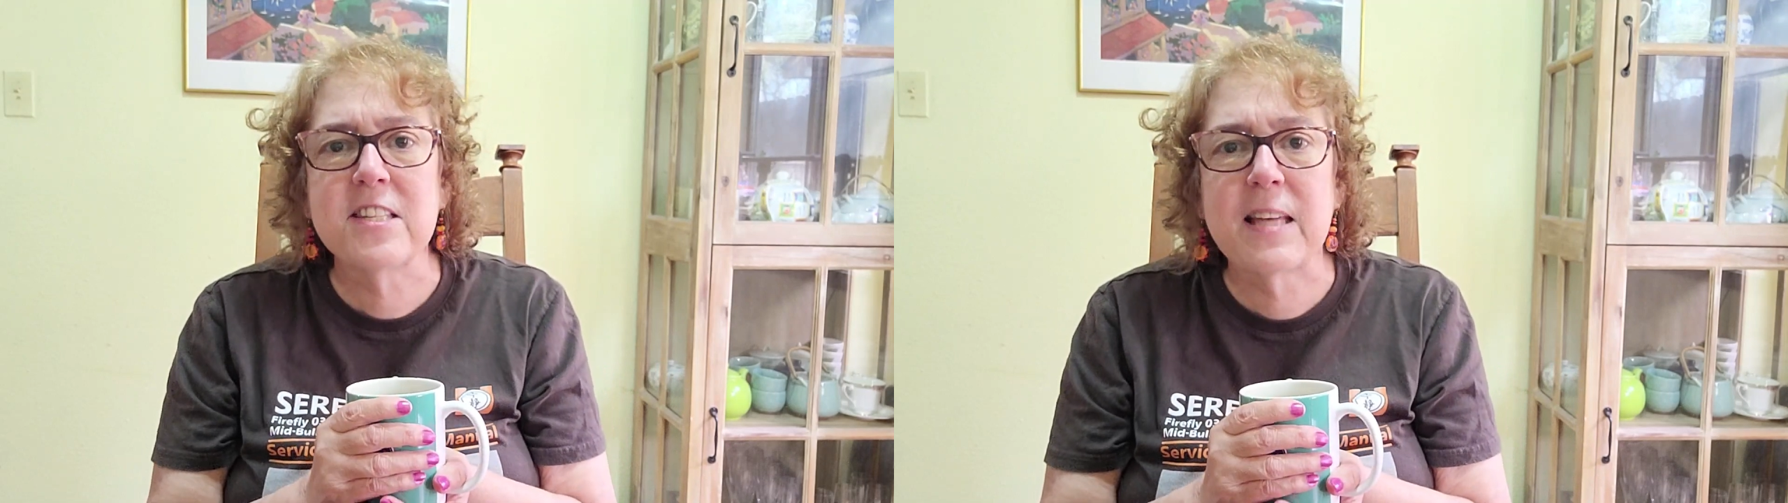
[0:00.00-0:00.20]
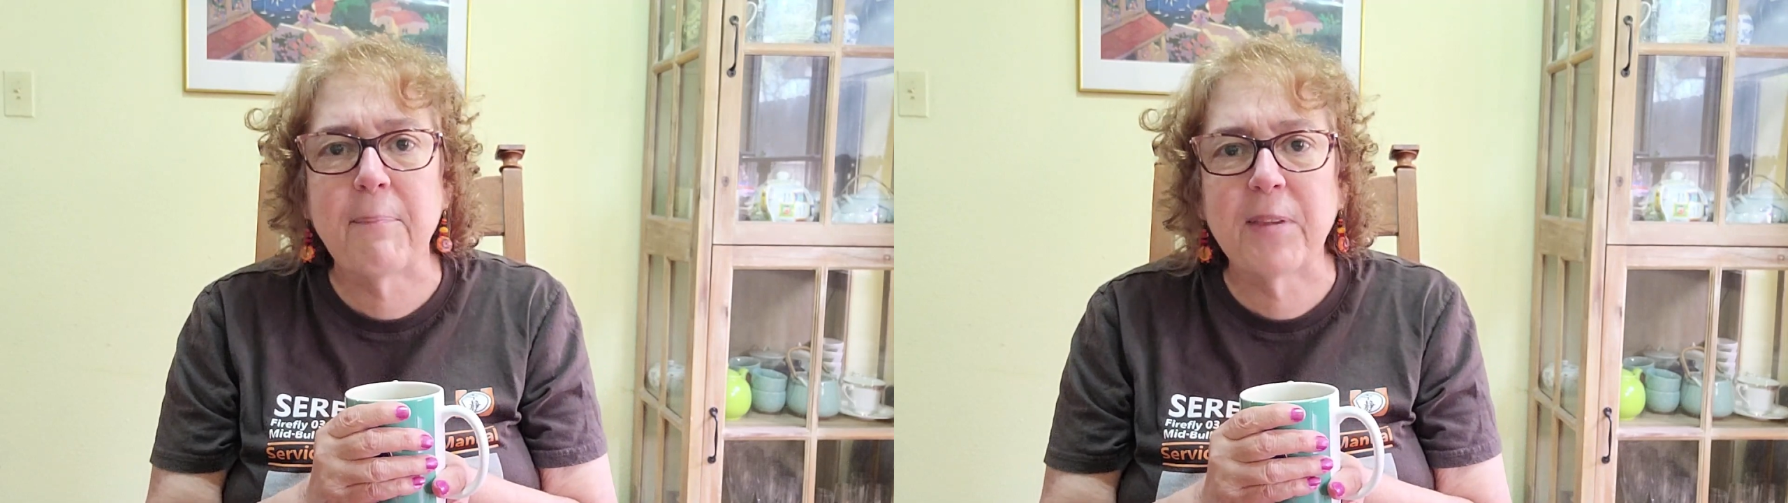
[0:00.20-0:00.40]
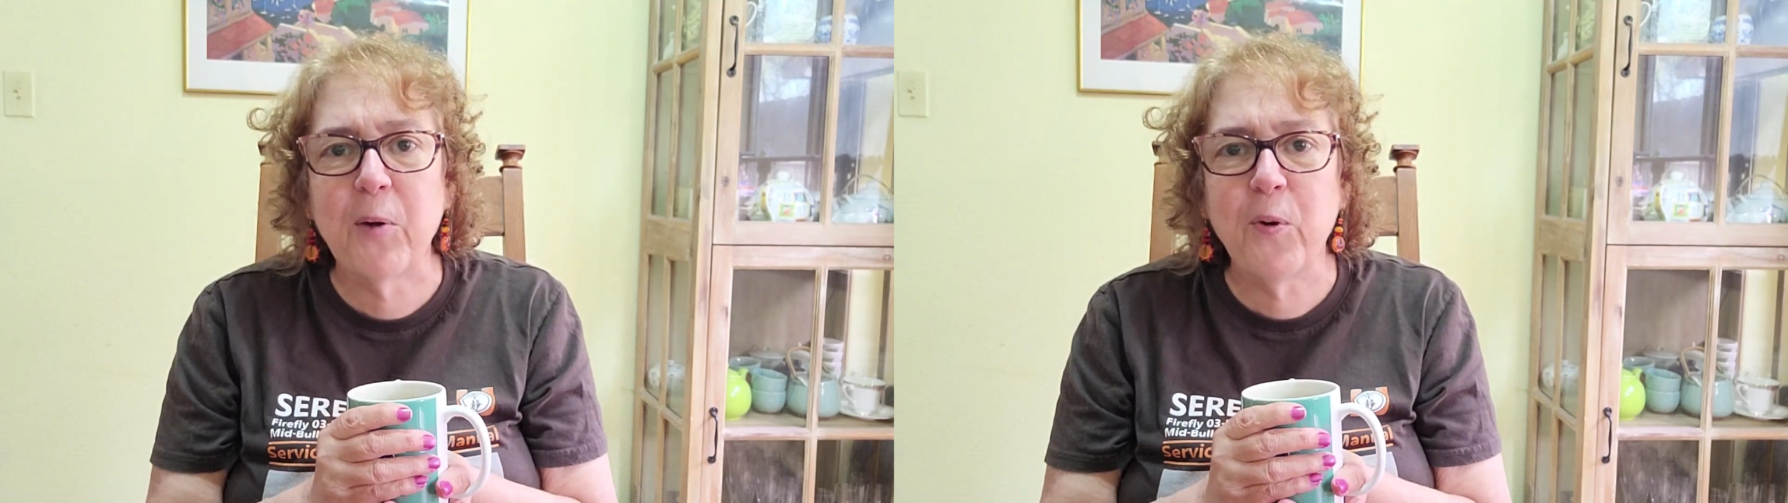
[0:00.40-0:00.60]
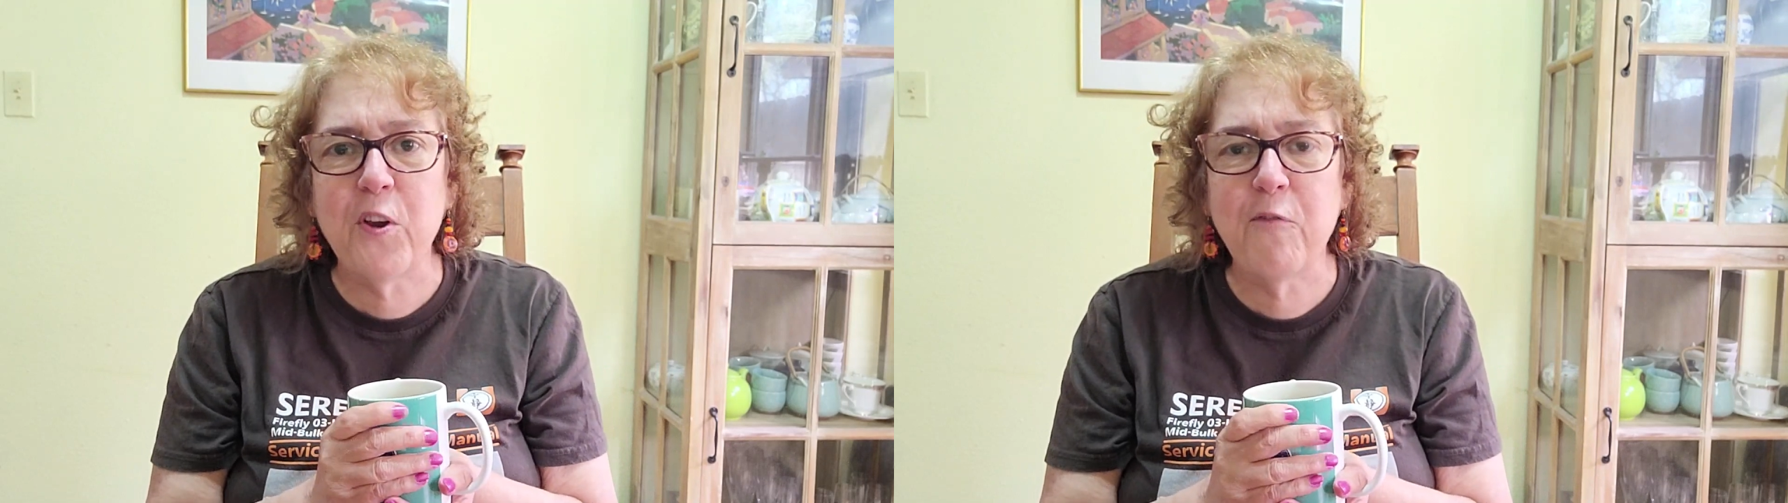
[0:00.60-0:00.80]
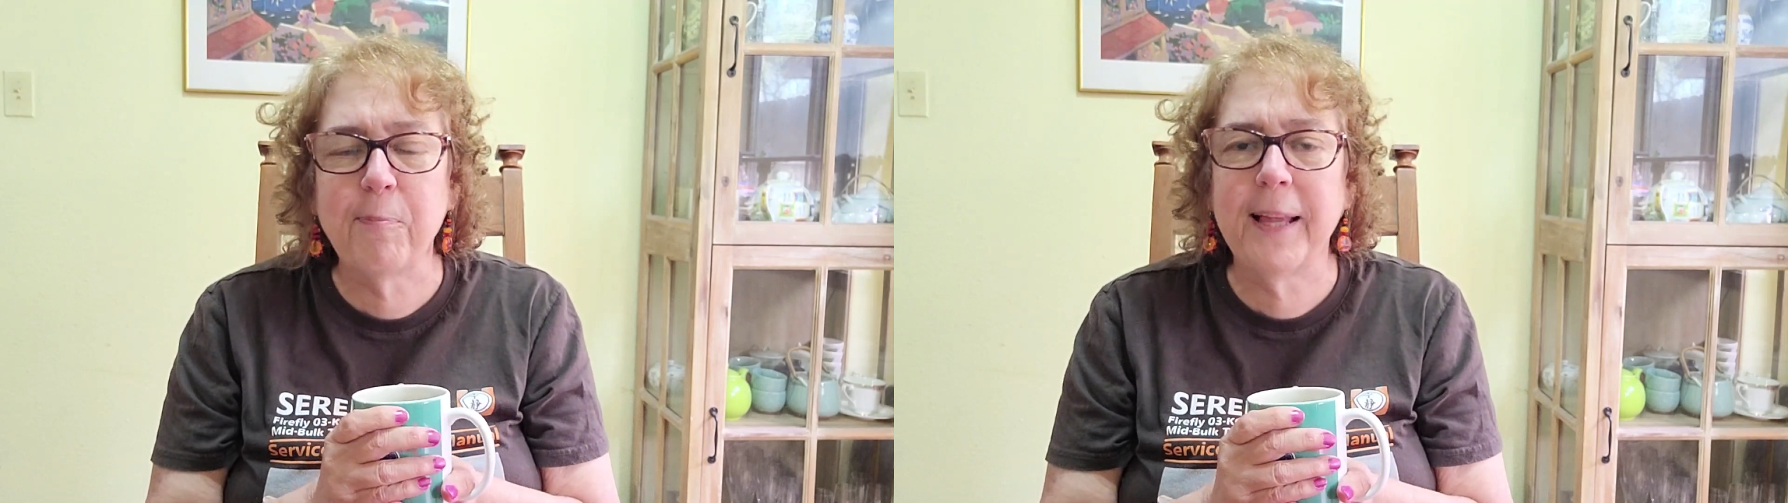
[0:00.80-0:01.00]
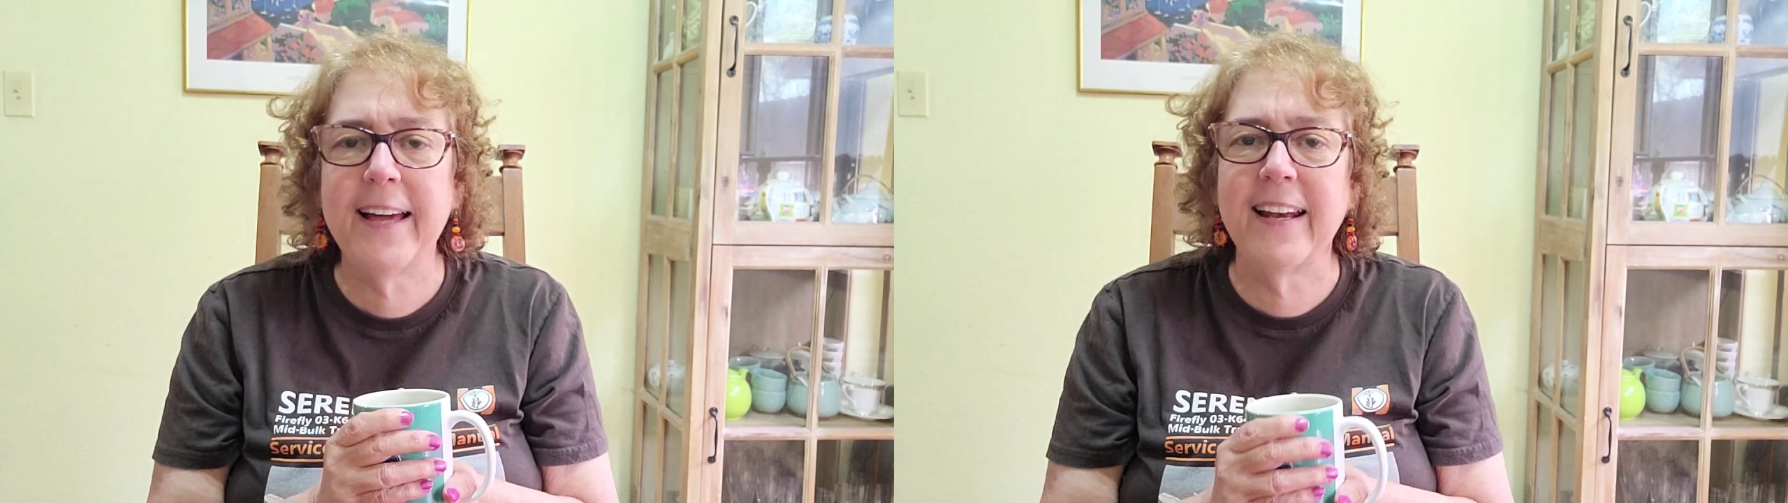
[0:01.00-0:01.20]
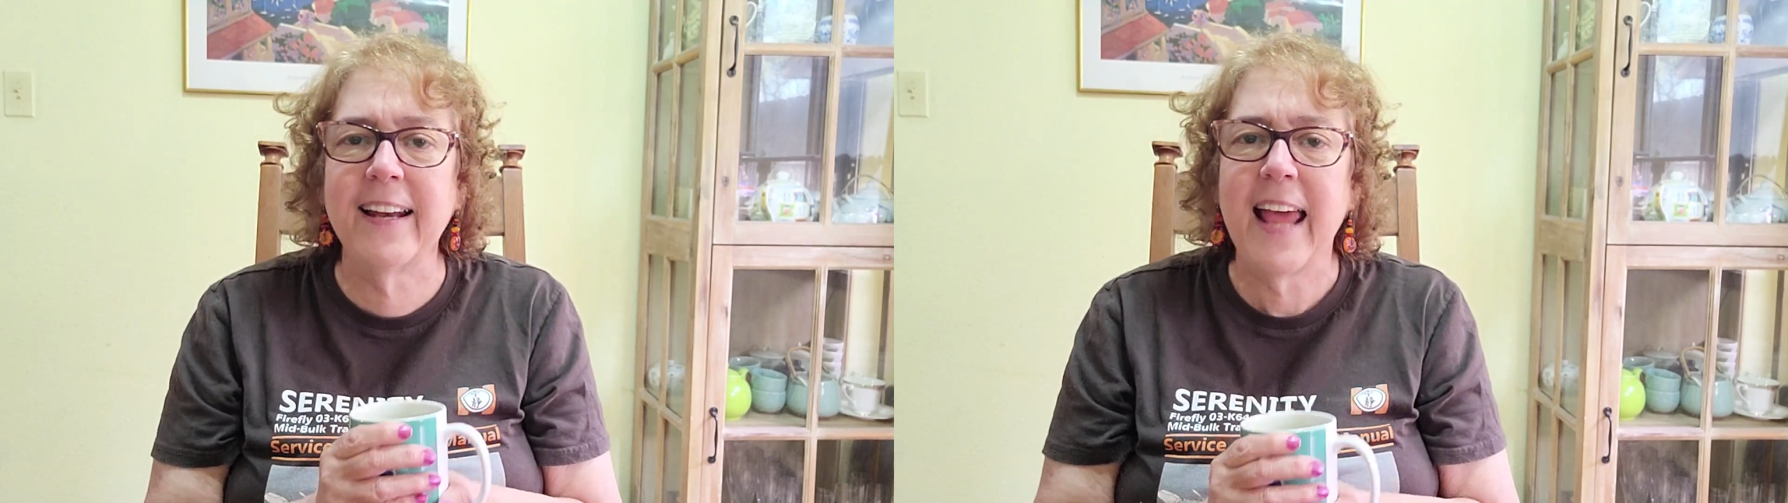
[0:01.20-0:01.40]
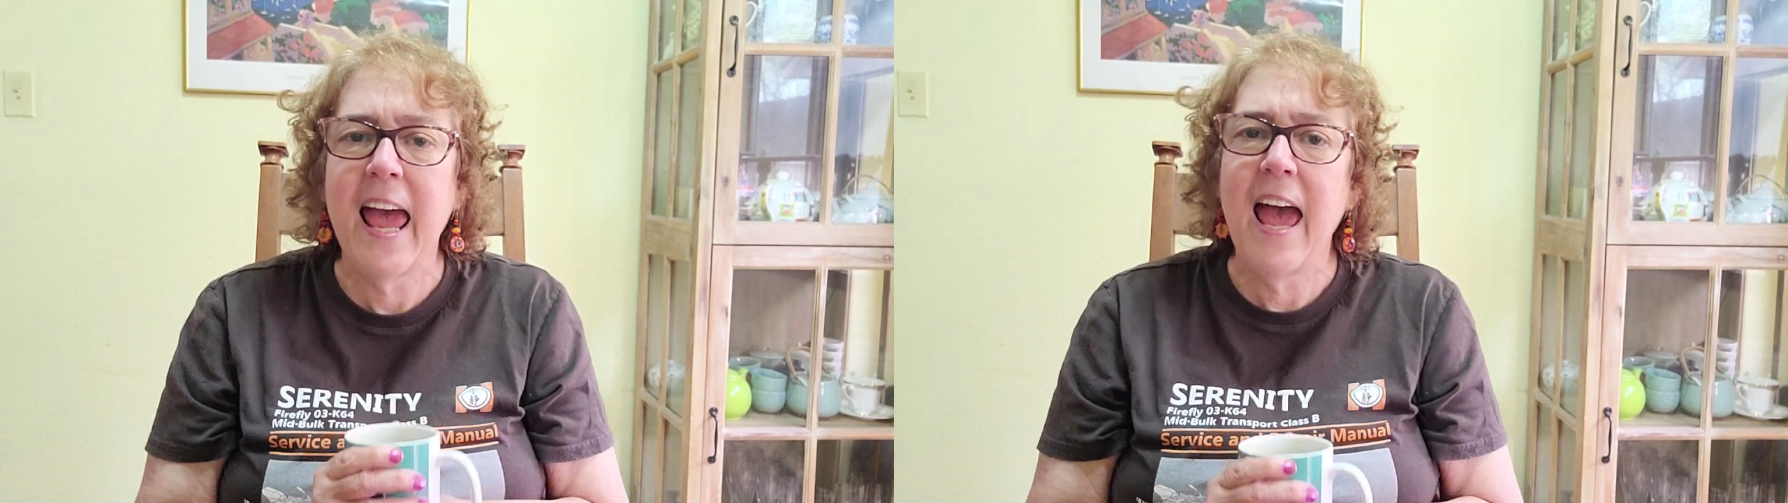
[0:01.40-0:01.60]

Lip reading: something when you've played it.